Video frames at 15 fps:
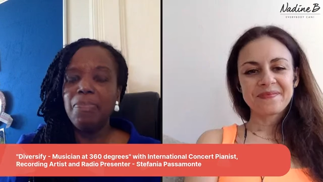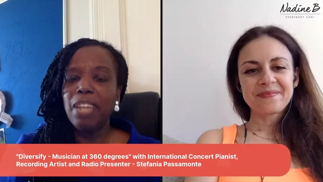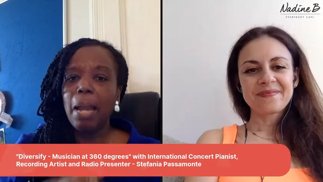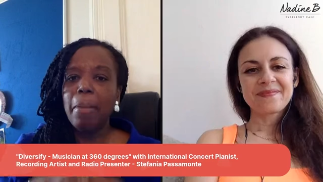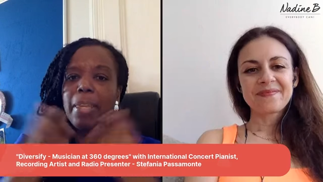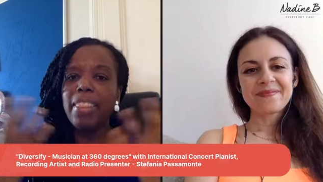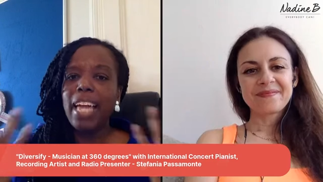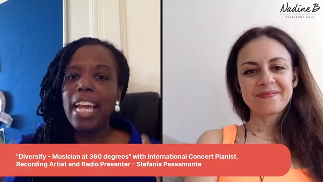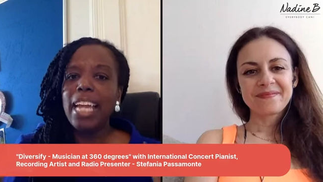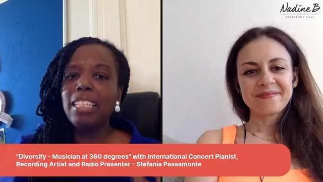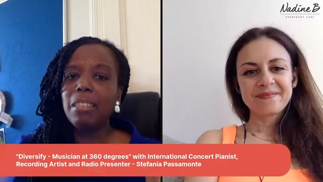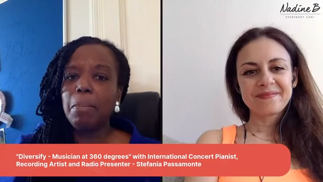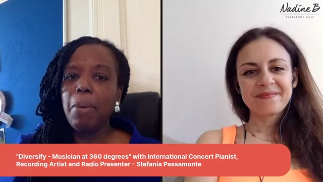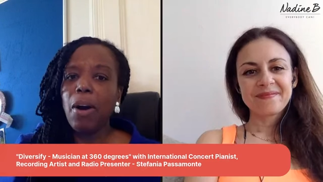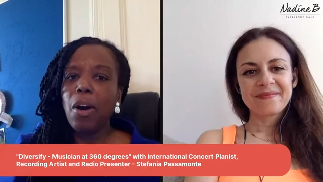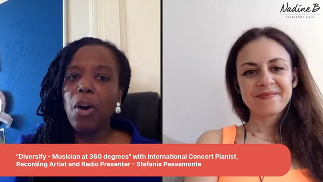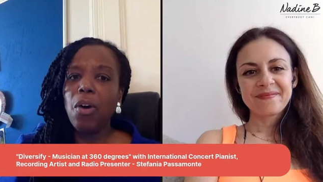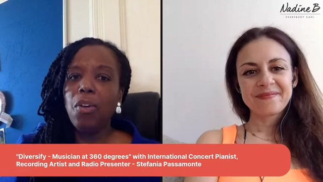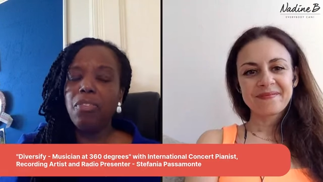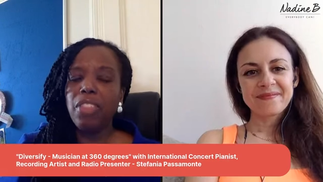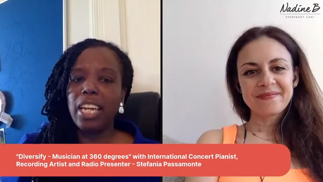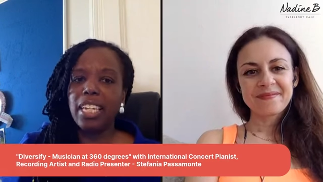Speaker 1: I mean, that is a part
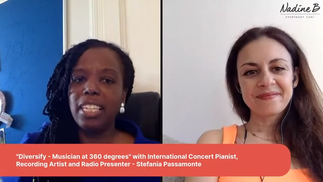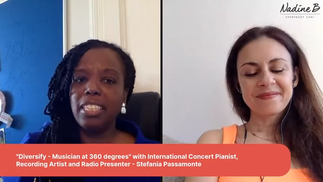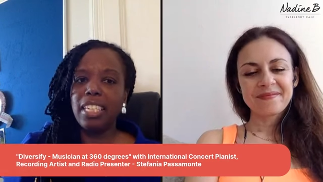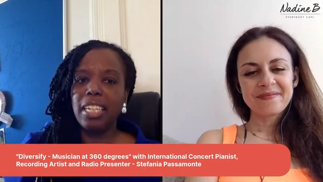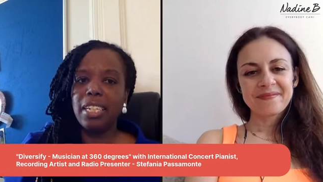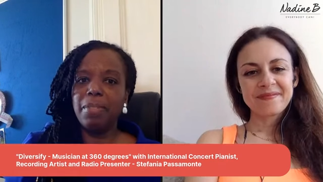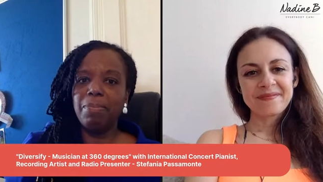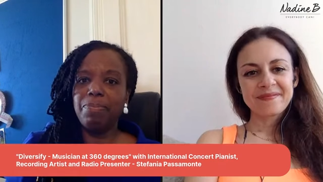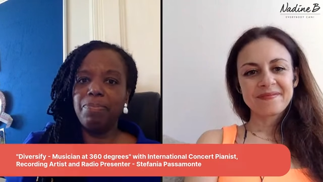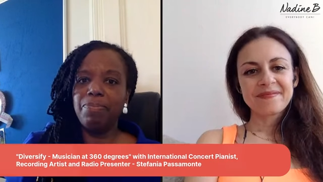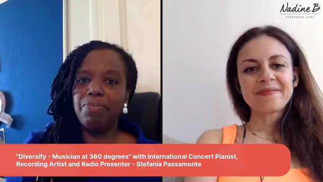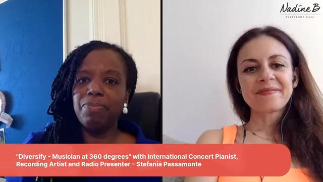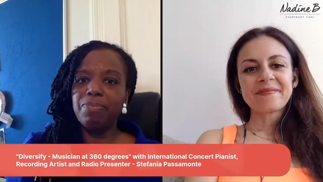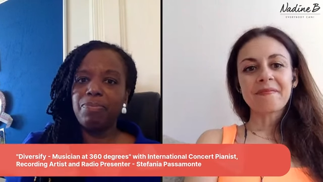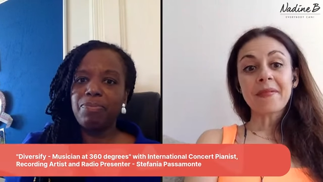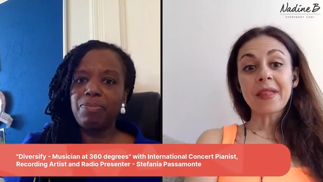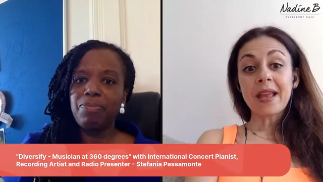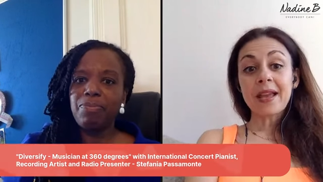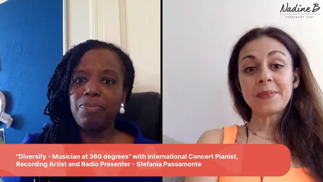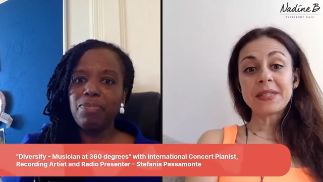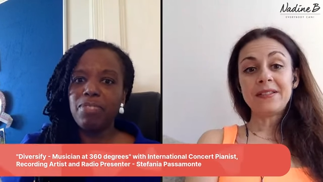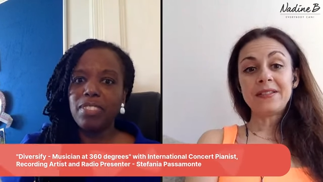of that, isn't it?
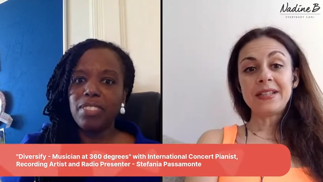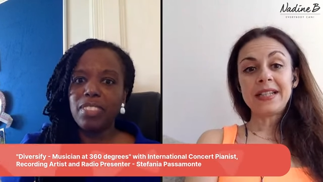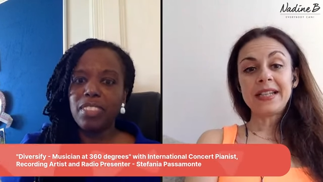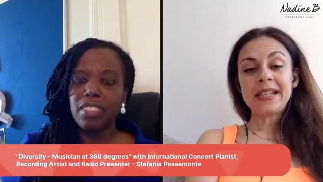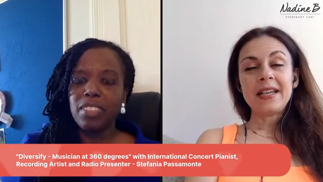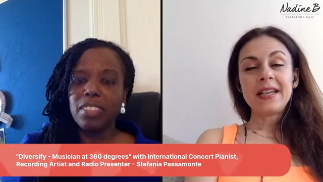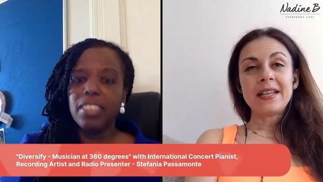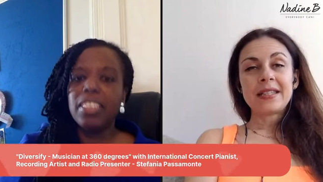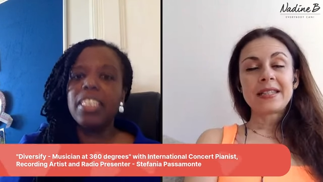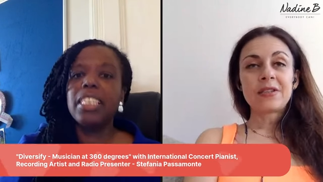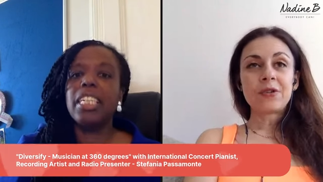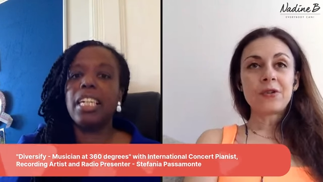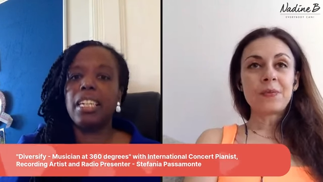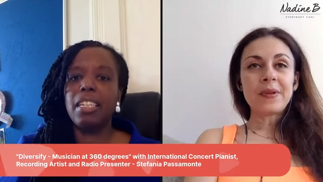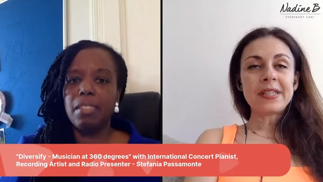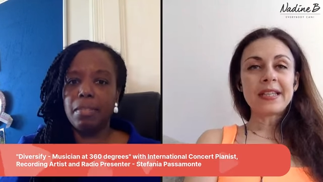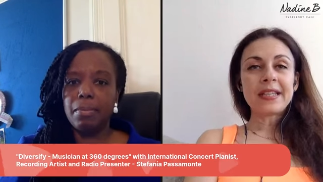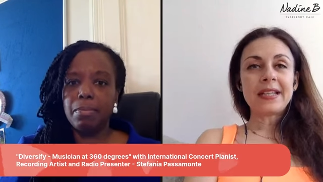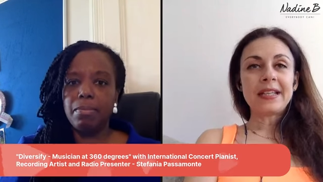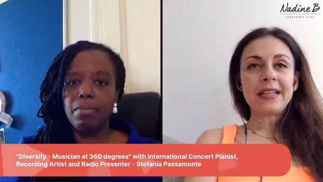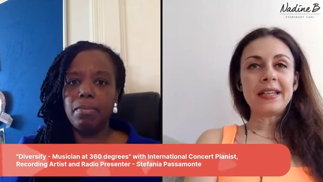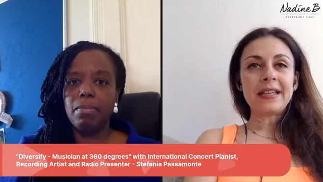
Speaker 2: Absolutely. So
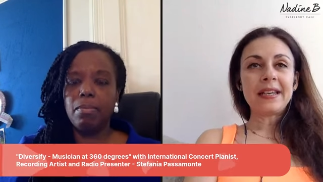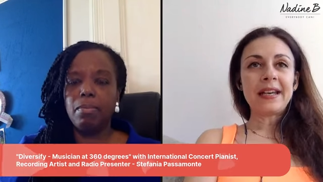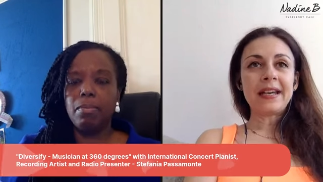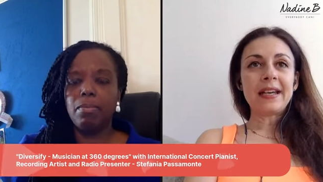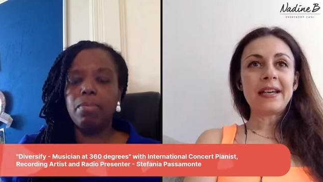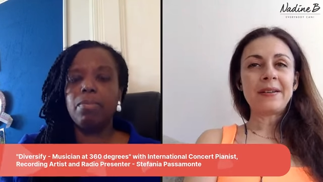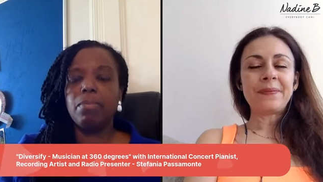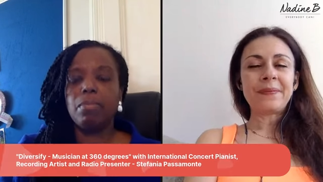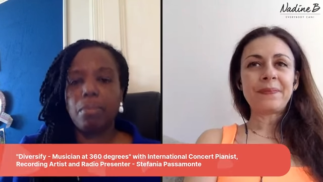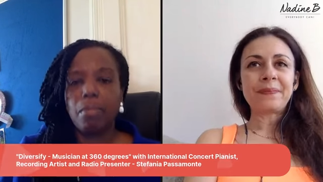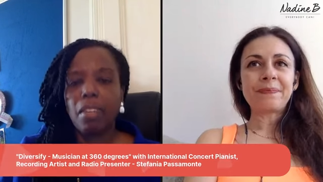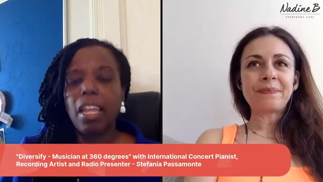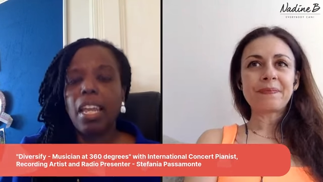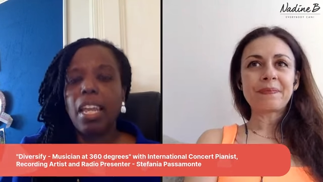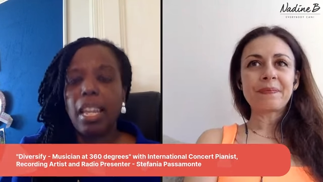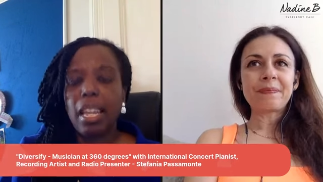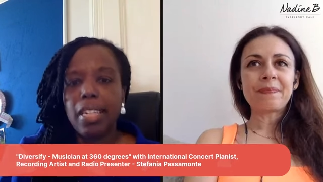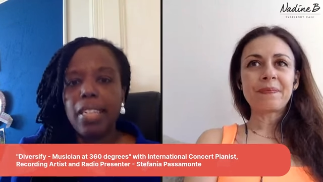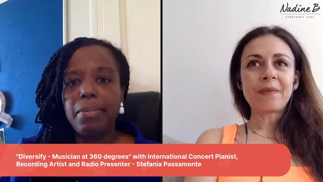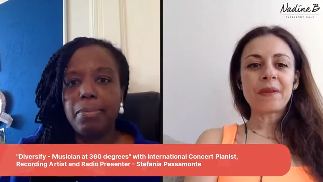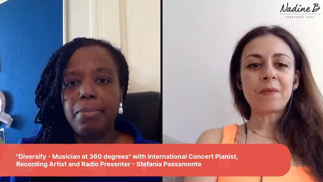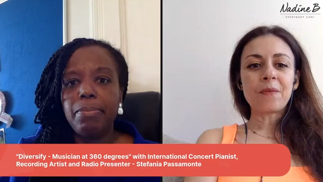basically,
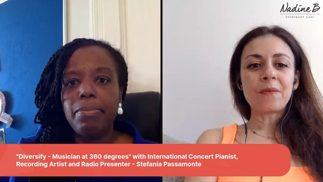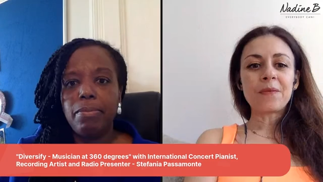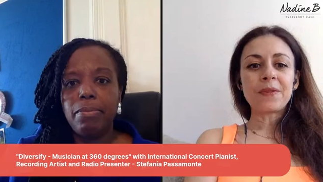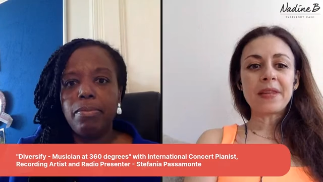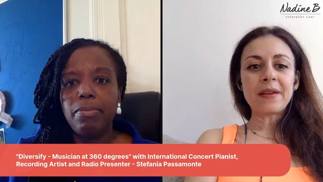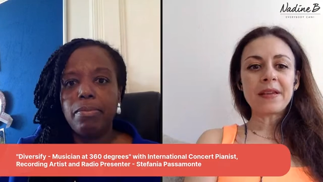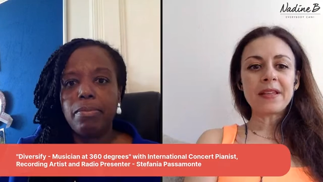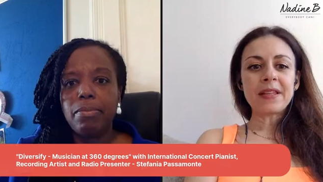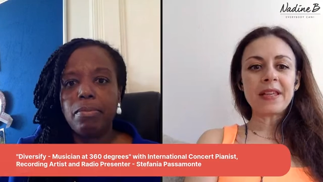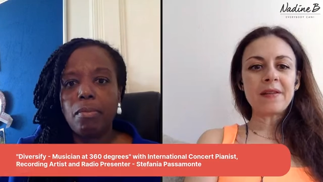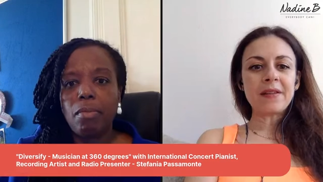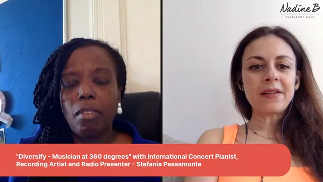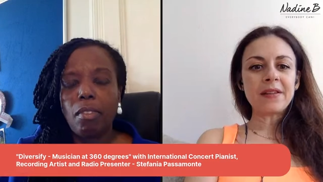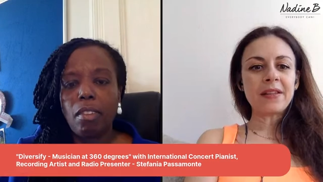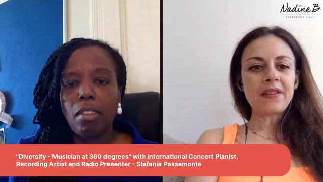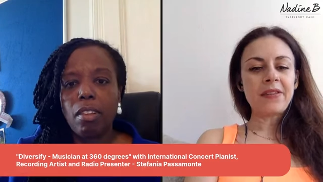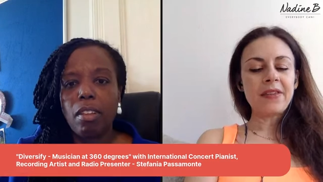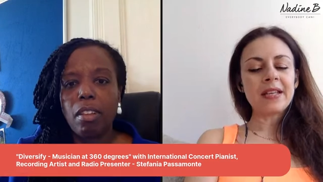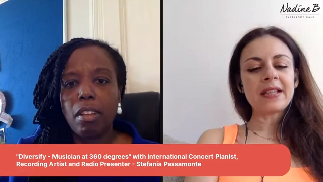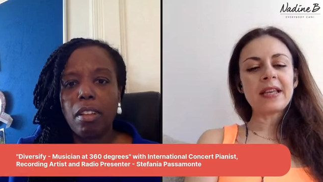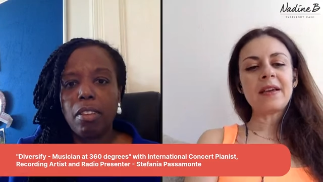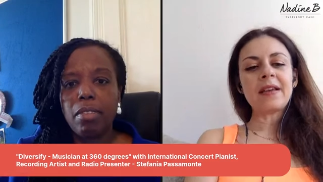the
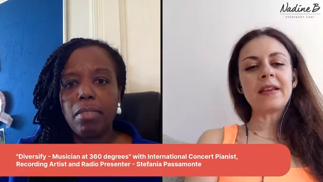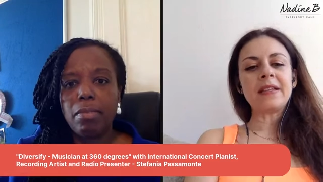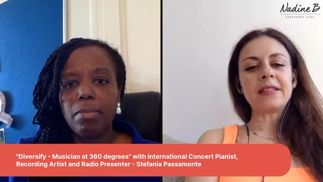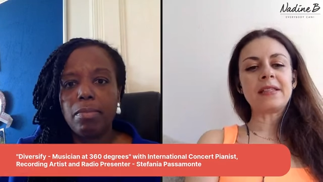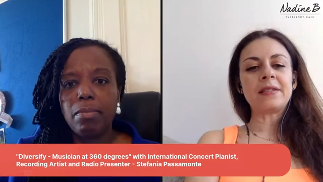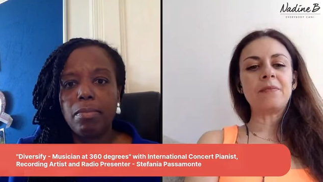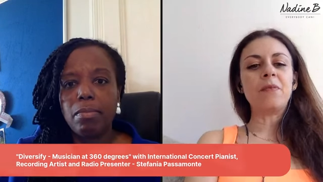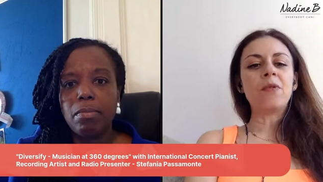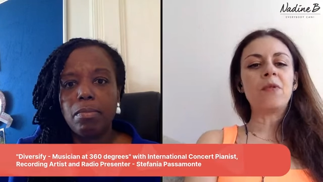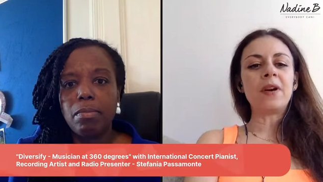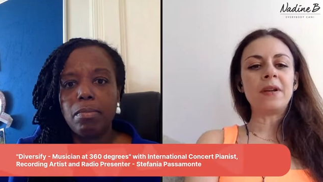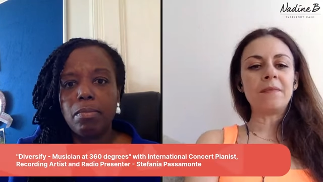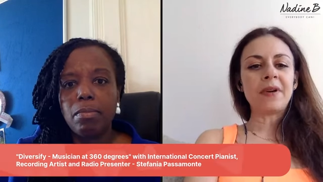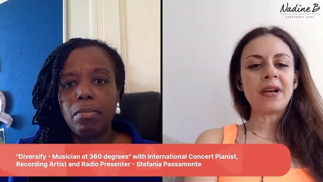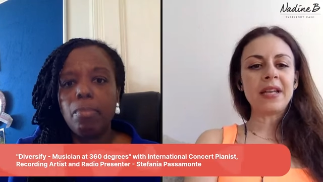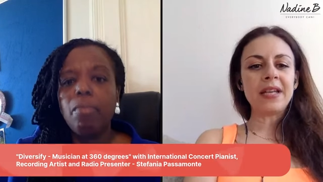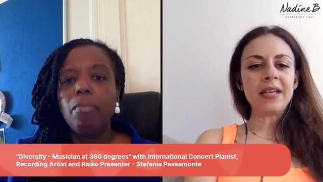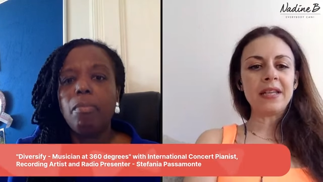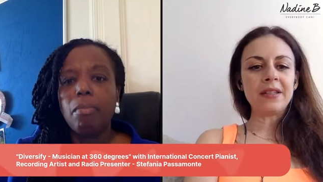thing that it's more at my,